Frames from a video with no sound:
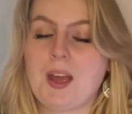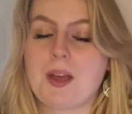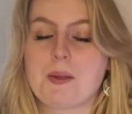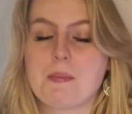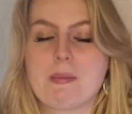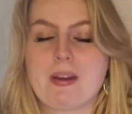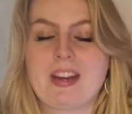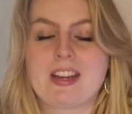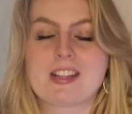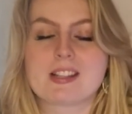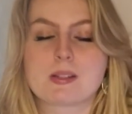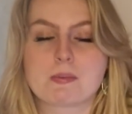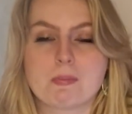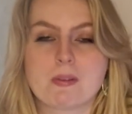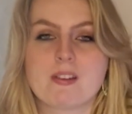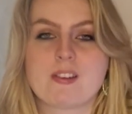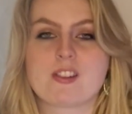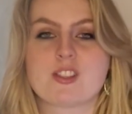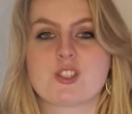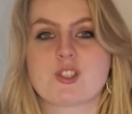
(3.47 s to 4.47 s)
I'm an
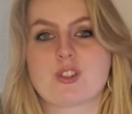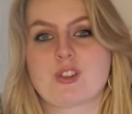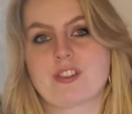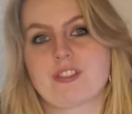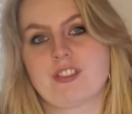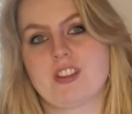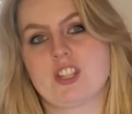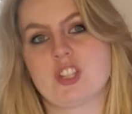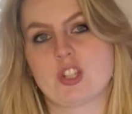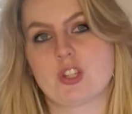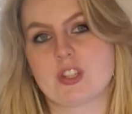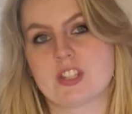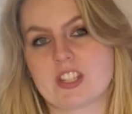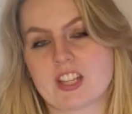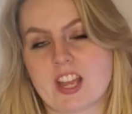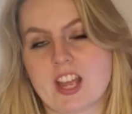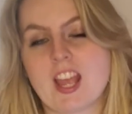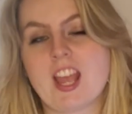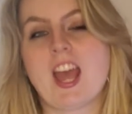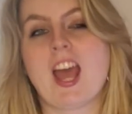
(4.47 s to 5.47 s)
experienced geography
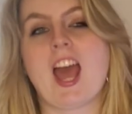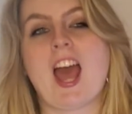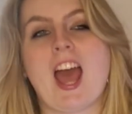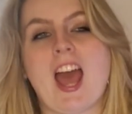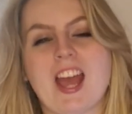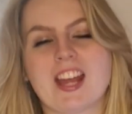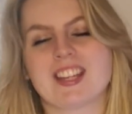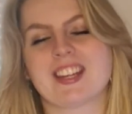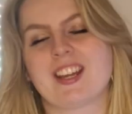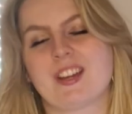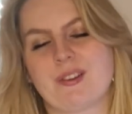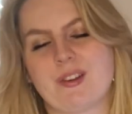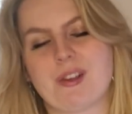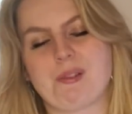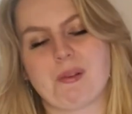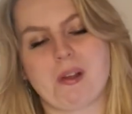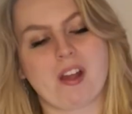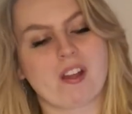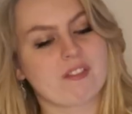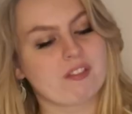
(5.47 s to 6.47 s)
tutor and now I
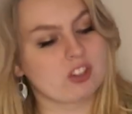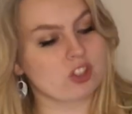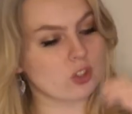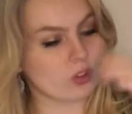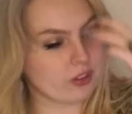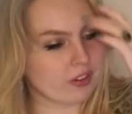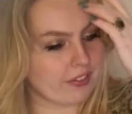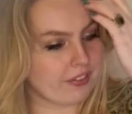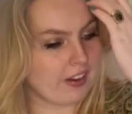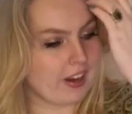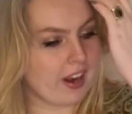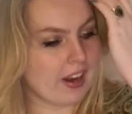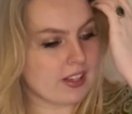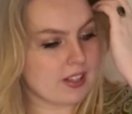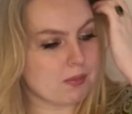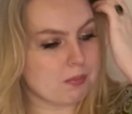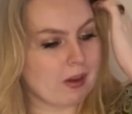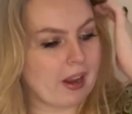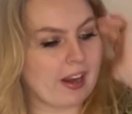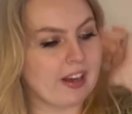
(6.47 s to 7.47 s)
work for Geography
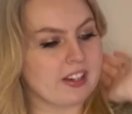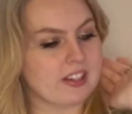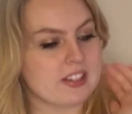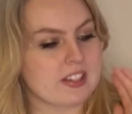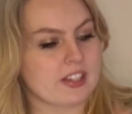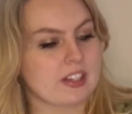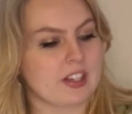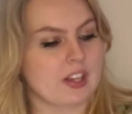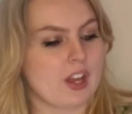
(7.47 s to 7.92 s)
Explained.